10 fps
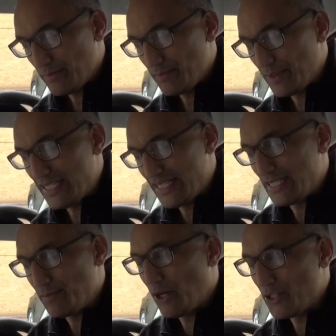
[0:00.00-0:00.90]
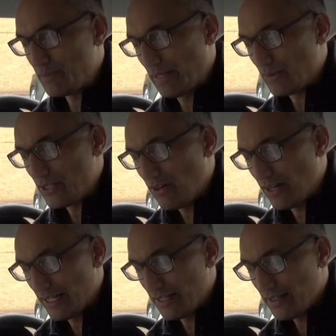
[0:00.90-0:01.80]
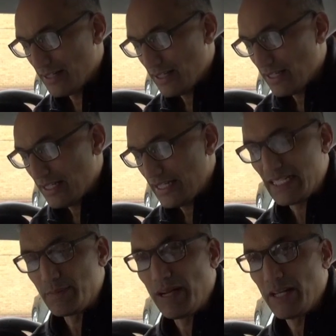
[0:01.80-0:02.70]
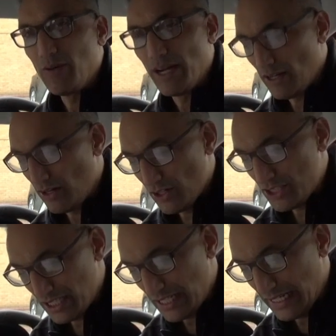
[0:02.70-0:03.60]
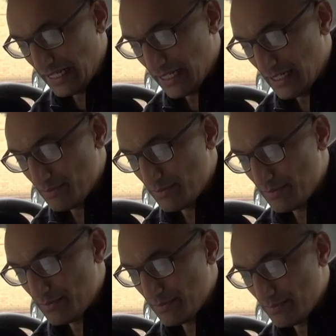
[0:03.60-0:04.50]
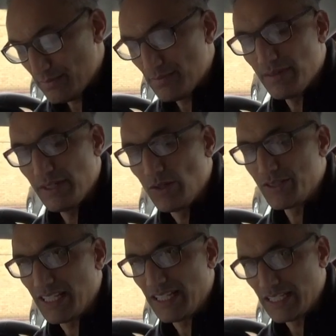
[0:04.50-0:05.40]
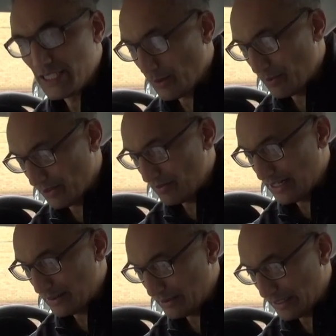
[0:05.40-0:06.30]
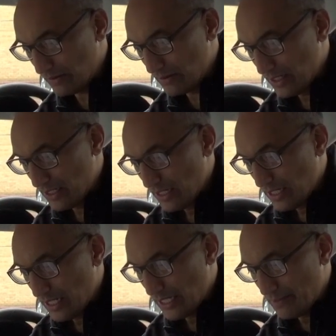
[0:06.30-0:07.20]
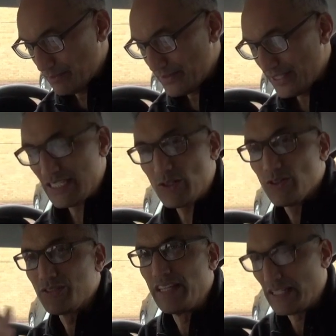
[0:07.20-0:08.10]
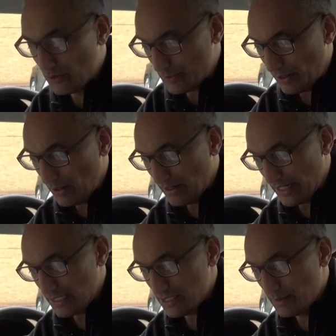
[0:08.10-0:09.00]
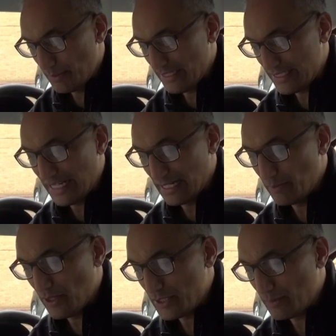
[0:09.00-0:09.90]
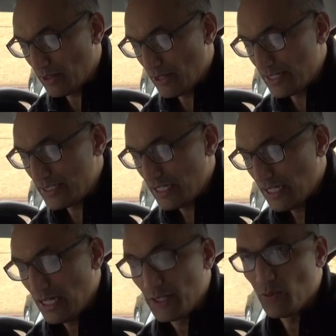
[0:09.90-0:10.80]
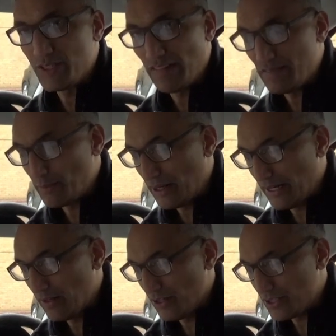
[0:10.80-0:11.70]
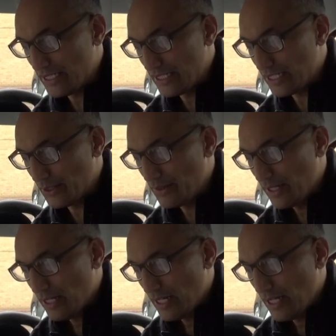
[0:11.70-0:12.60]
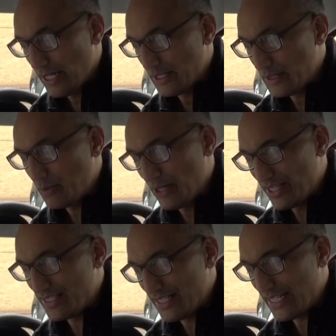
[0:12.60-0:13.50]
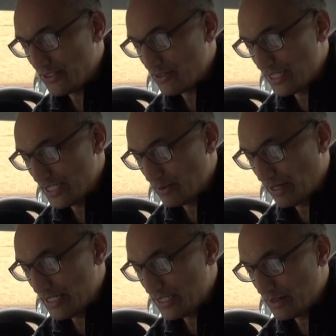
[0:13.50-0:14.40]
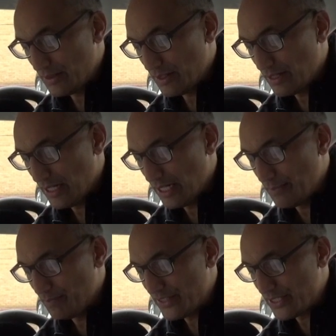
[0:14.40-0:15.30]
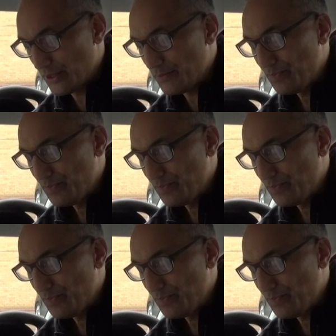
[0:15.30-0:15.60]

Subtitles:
because his approach speed was higher, he had to brake quite harshly, suddenly to stop at the roundabout. So this caused vehicles behind to be taken by surprise and also having to brake harshly. So, and it was putting us in a dangerous situation. So